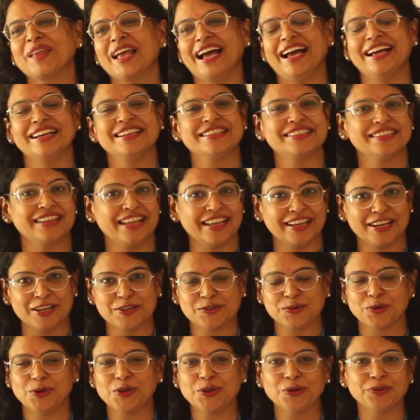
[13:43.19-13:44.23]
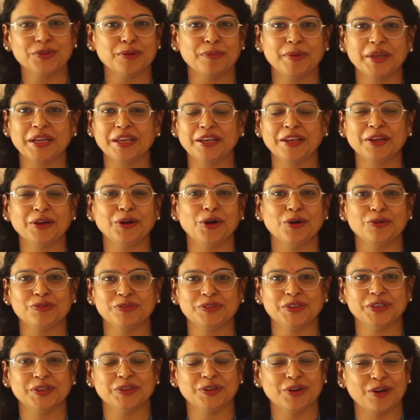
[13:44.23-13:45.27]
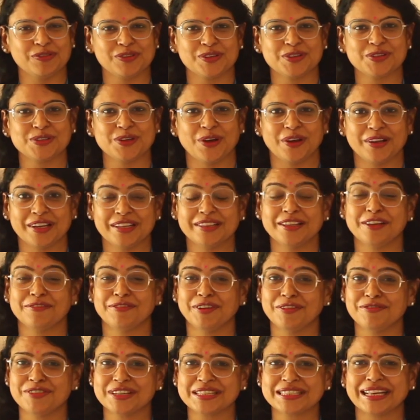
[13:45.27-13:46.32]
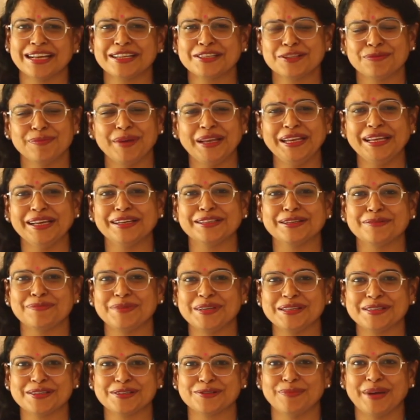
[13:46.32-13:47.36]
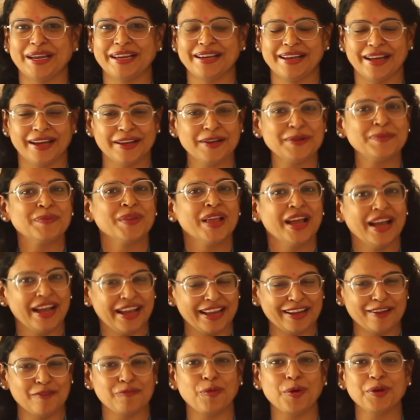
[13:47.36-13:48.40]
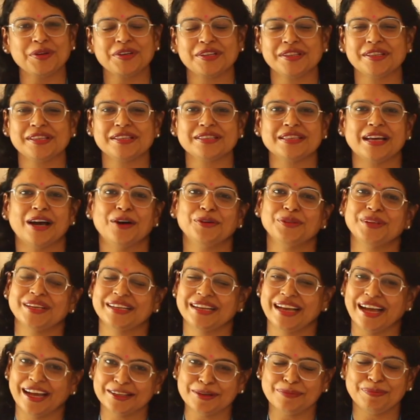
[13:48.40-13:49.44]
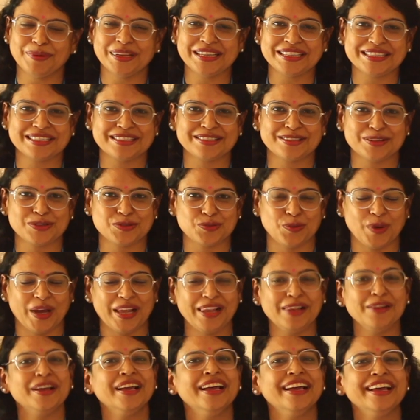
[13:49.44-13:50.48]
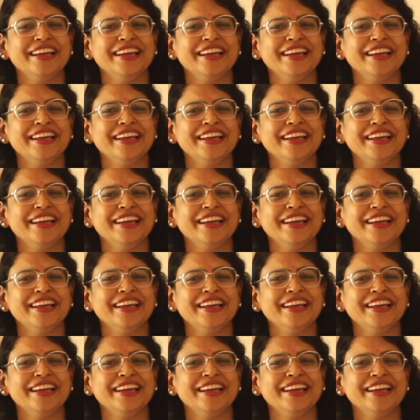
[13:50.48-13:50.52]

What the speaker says: and like I told you in the beginning of the sonnet that we've discussed many other pieces by Donne, and I've pointed this out at other places as well.